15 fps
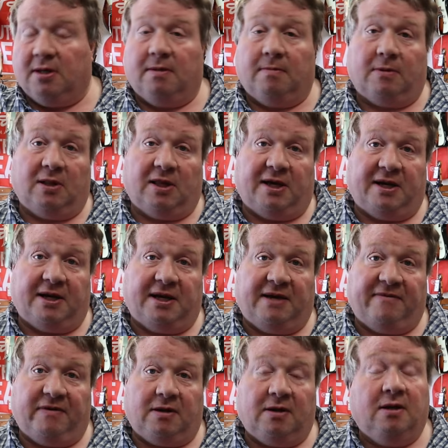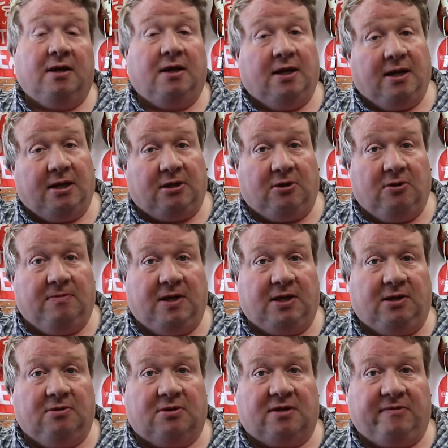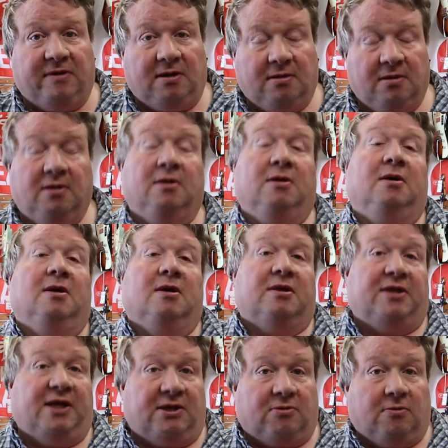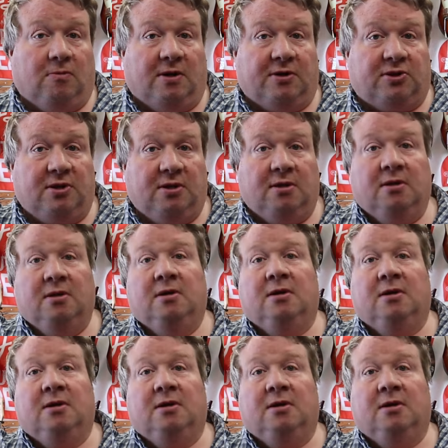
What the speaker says: I'm glad I have it, and I do make use of it. Thanks for watching.